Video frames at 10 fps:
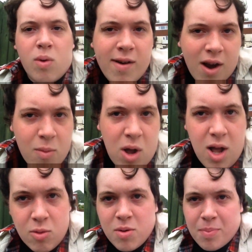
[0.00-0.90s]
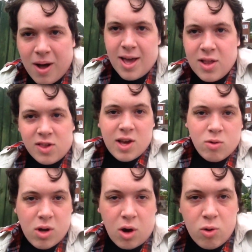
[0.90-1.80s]
where I work, we buy and
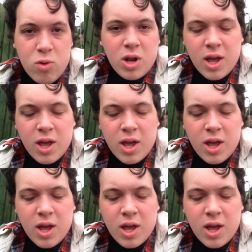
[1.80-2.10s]
sell gold